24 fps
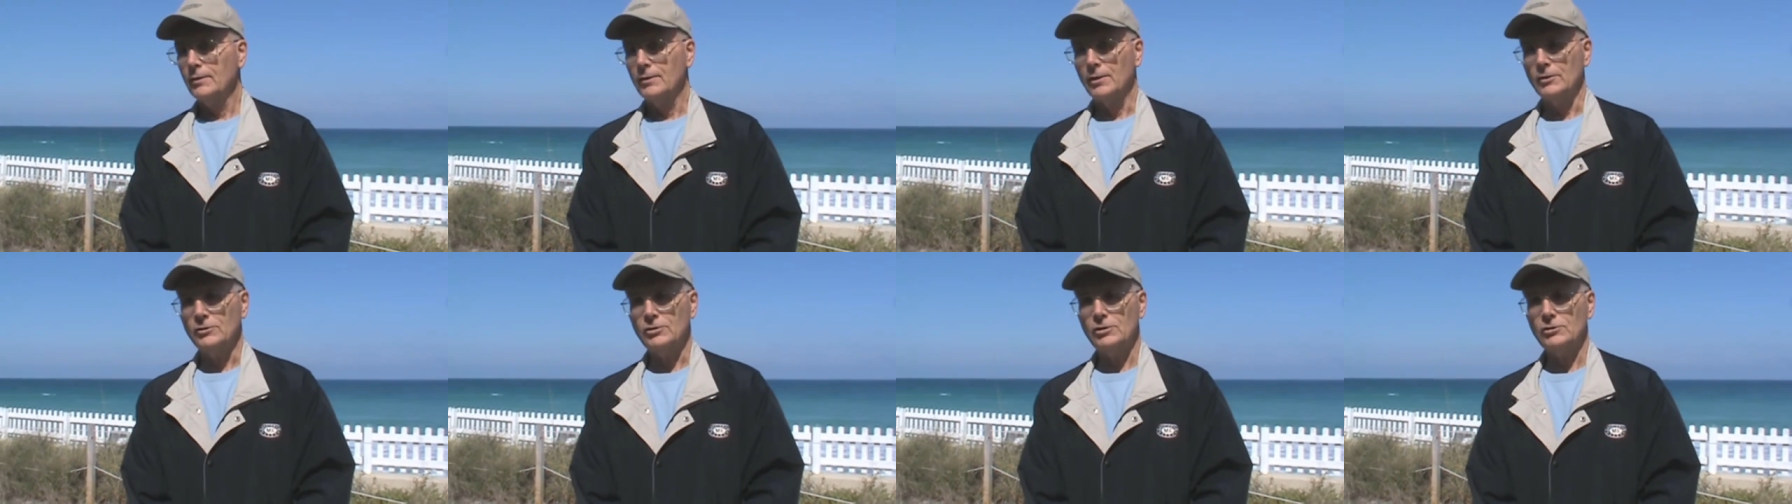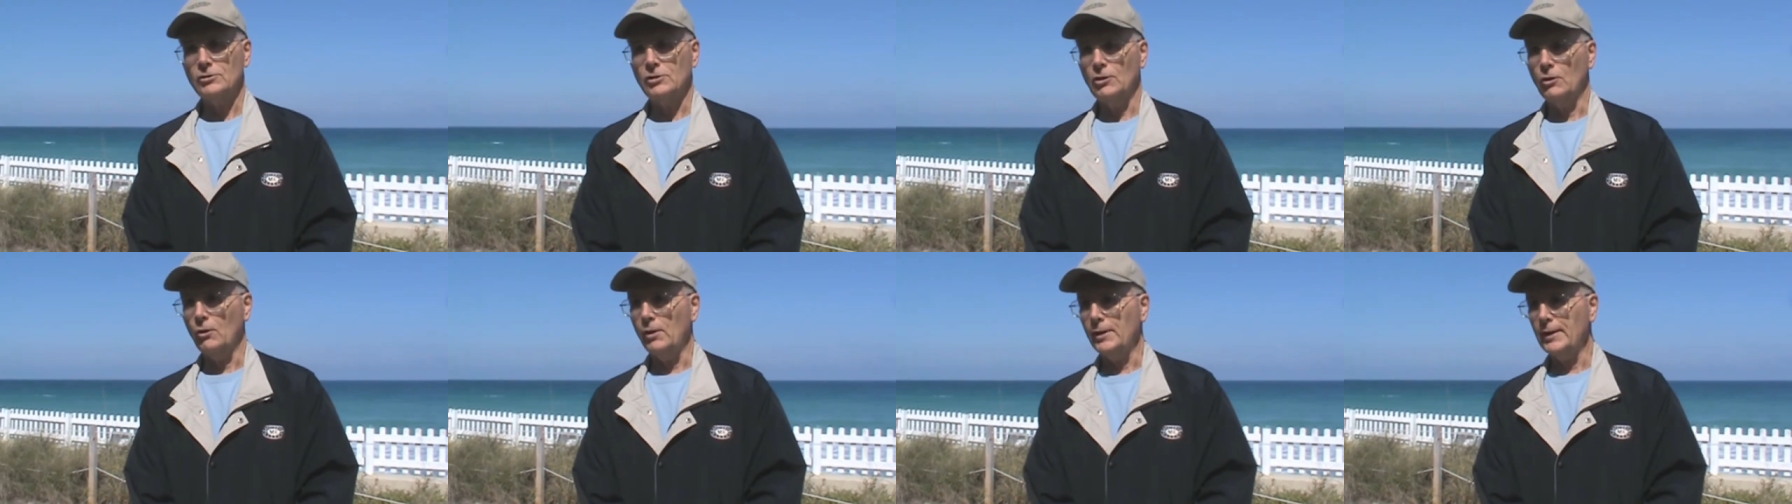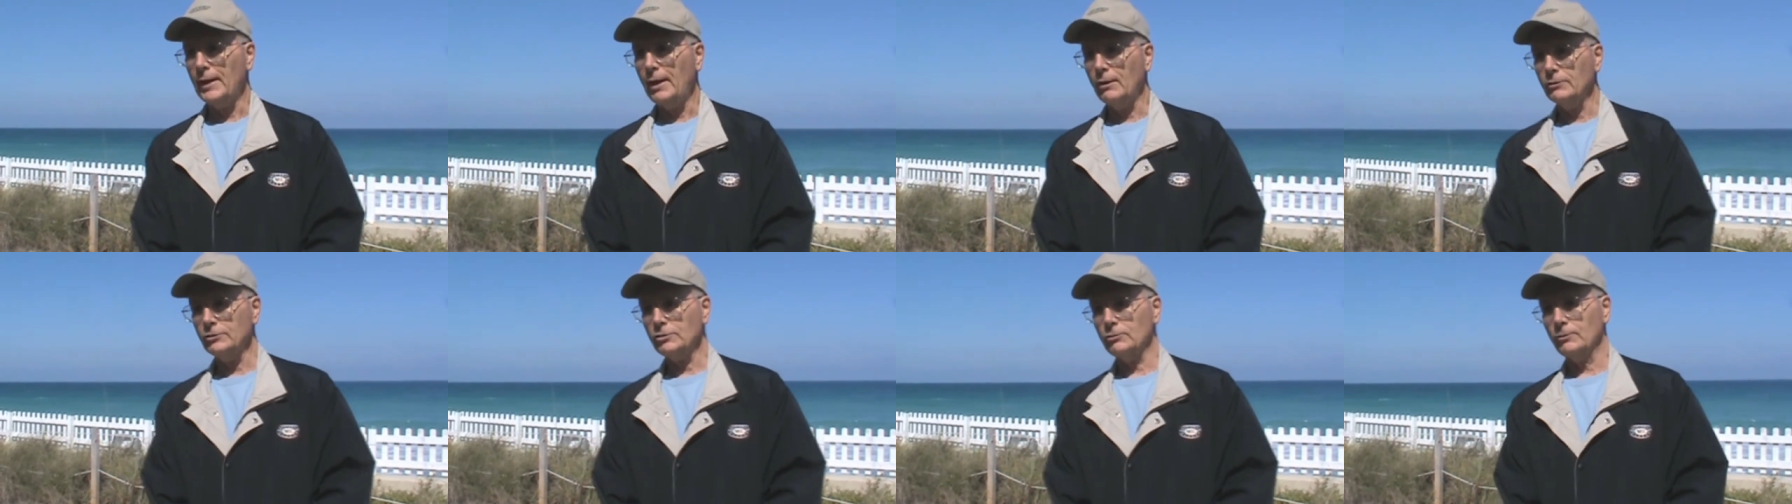This is the only
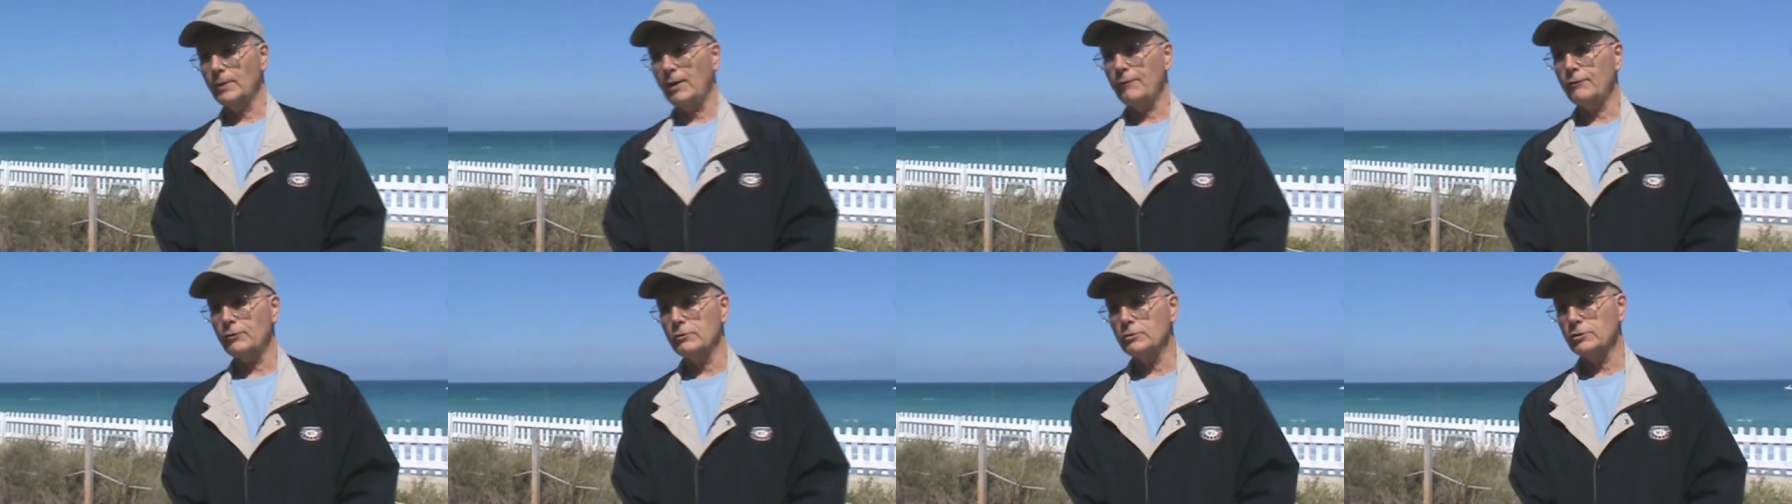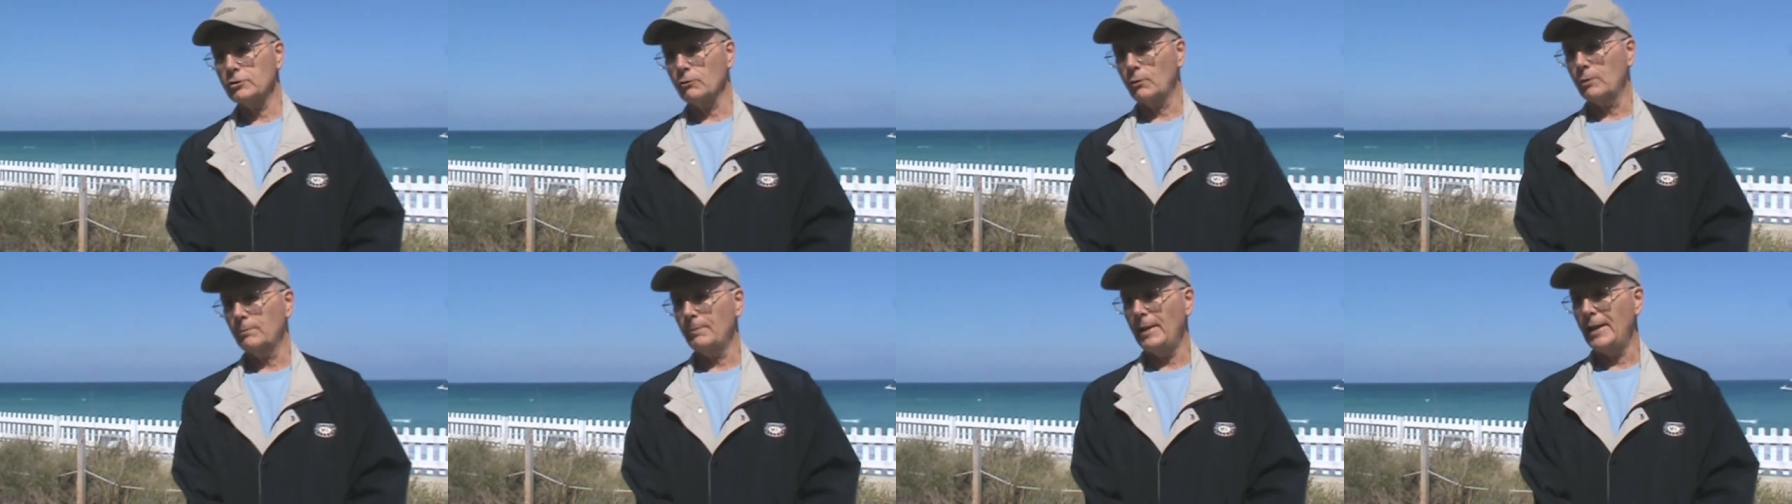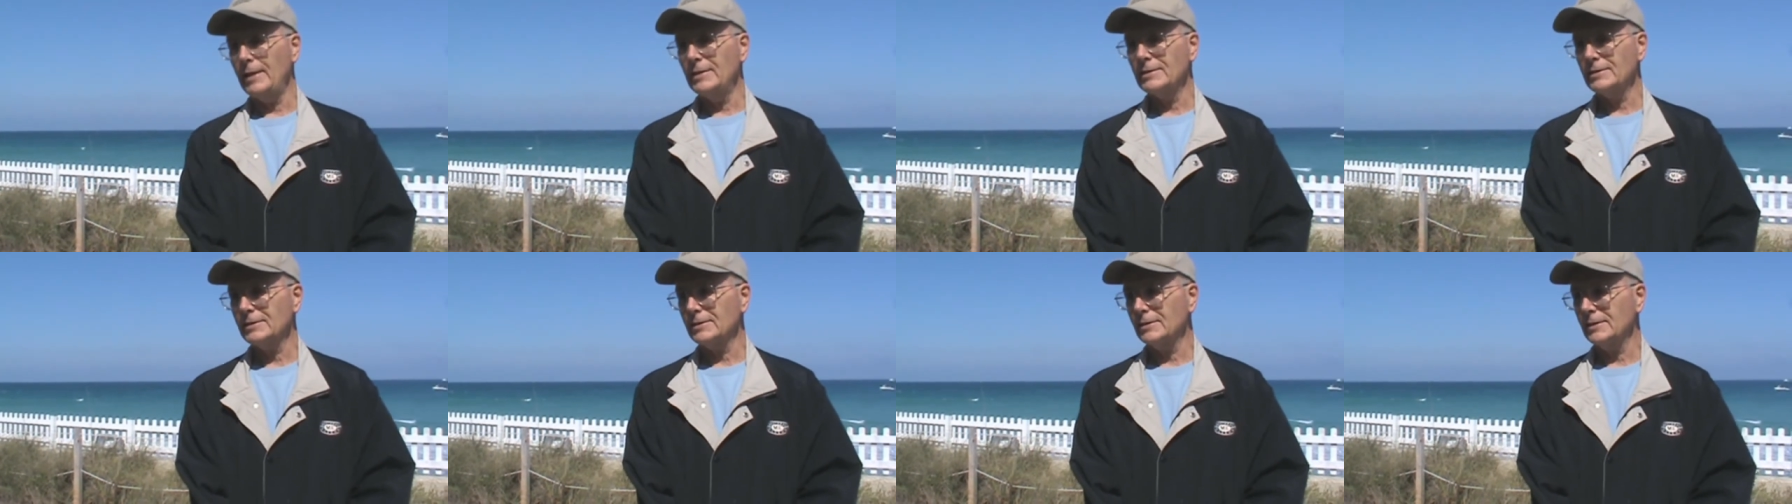House of Refuge that
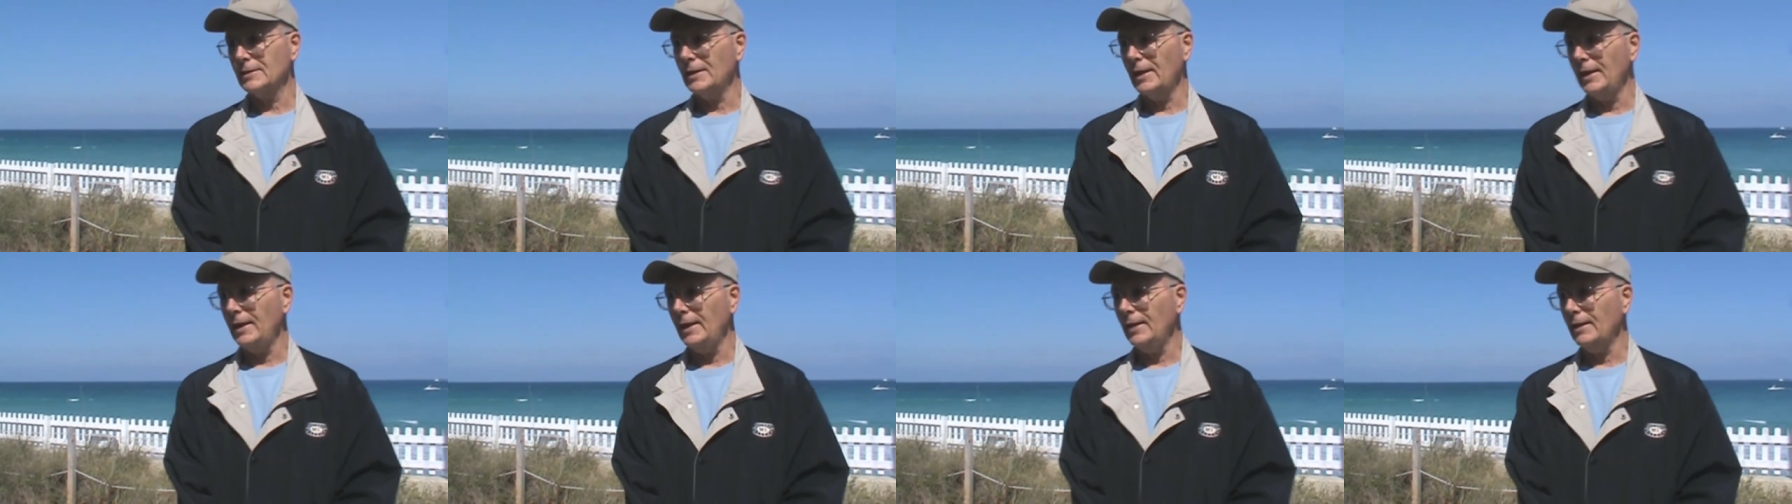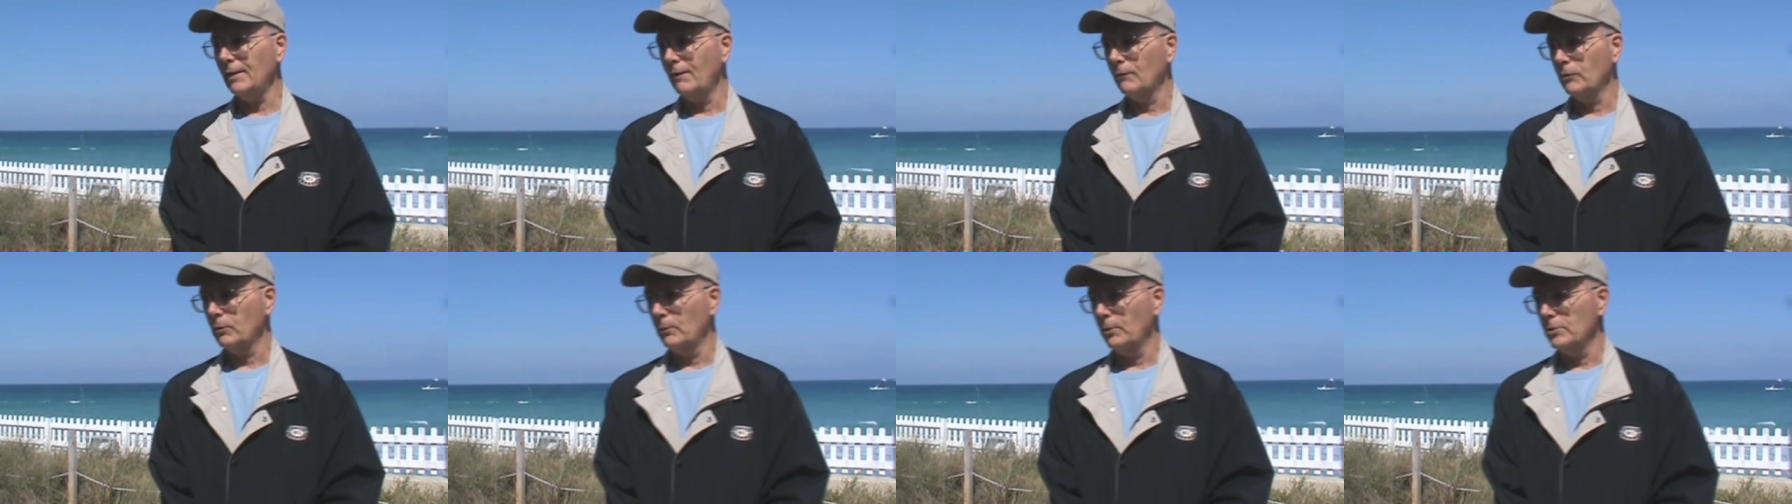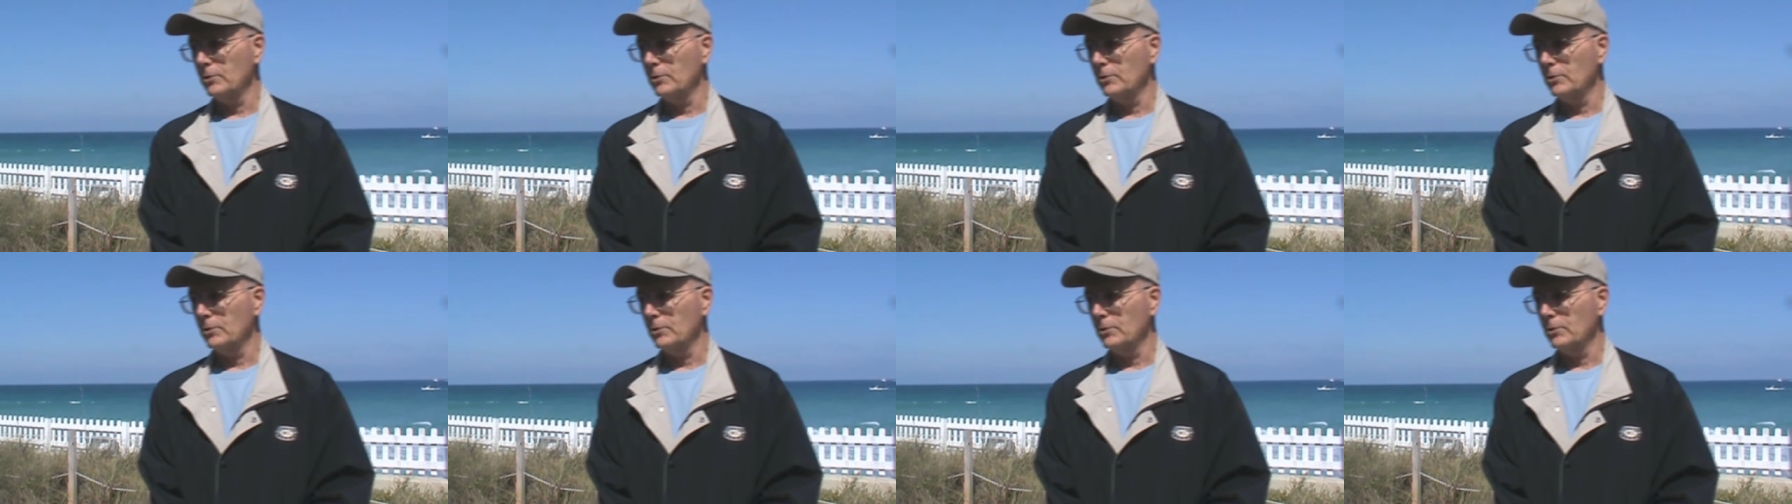remains today of the